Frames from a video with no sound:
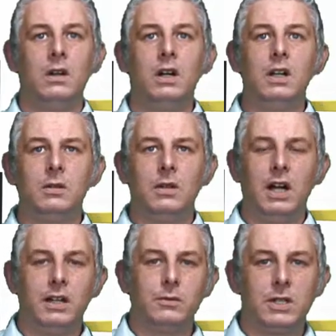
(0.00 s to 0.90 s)
Hello
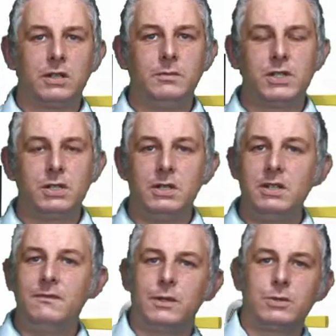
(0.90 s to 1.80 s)
and welcome to
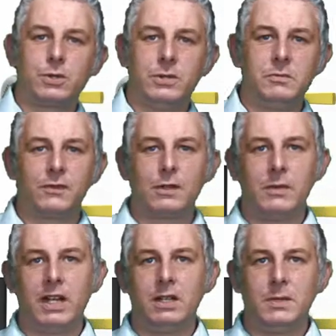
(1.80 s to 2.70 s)
INFO.streams from
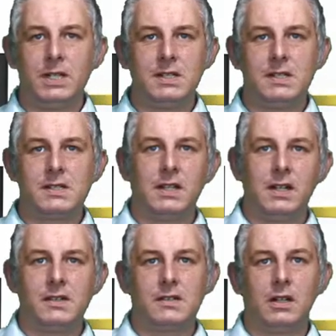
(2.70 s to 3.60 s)
APT
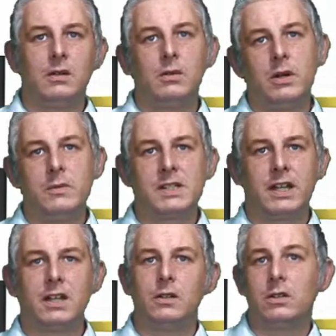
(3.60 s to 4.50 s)
SKIDATA, where we
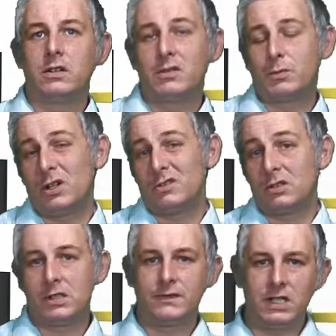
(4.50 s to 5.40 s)
take a look at the
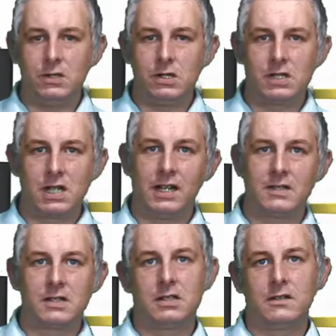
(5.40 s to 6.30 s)
products, features and
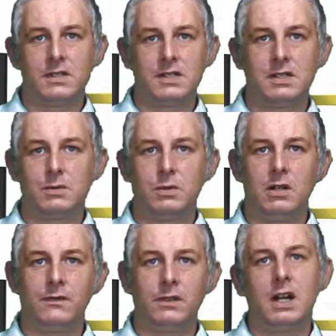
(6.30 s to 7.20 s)
services we
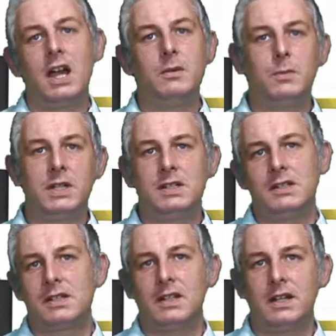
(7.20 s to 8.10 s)
offer at APT
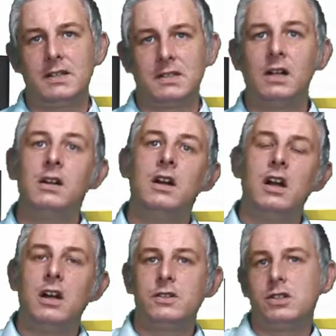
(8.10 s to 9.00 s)
SKIDATA
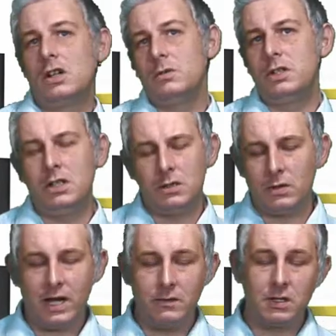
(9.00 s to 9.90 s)
and show you
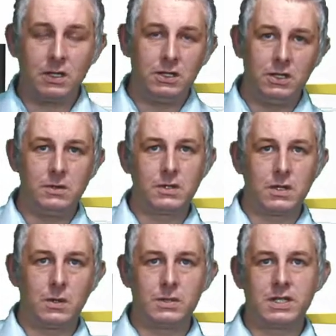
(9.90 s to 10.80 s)
how you can use
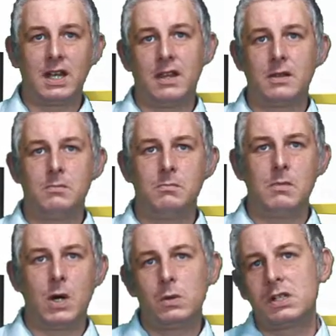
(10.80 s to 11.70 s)
those to get the
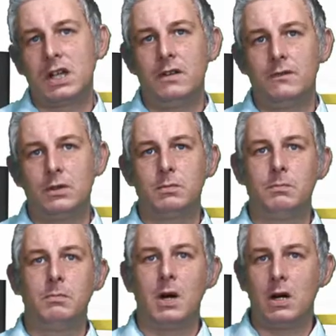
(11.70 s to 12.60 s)
most out of your
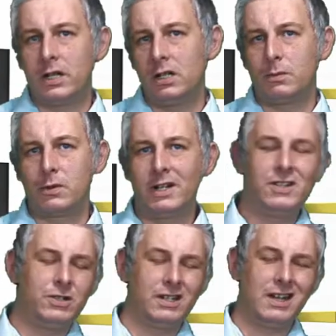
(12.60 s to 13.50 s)
parking
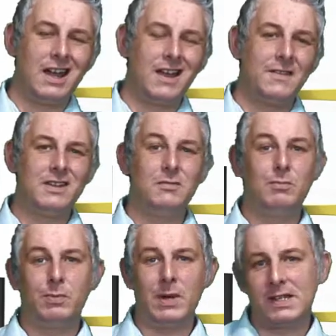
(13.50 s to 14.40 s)
operation and the
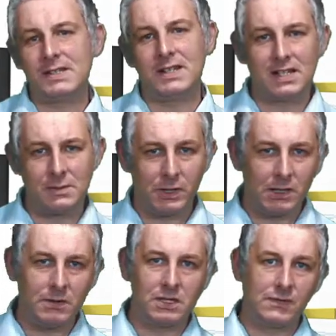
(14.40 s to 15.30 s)
best
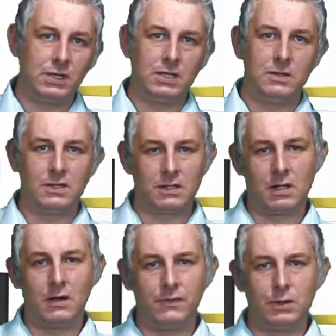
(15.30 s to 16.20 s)
experience for users
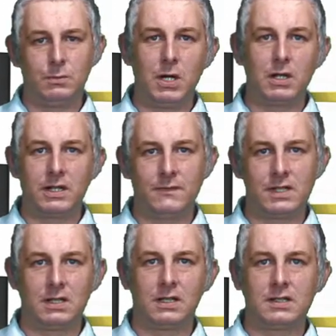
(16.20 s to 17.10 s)
of your parking
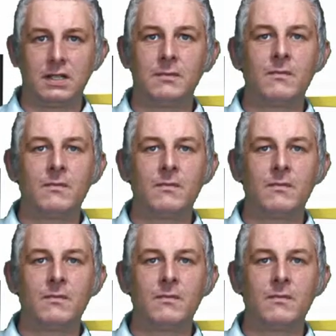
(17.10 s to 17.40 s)
facility.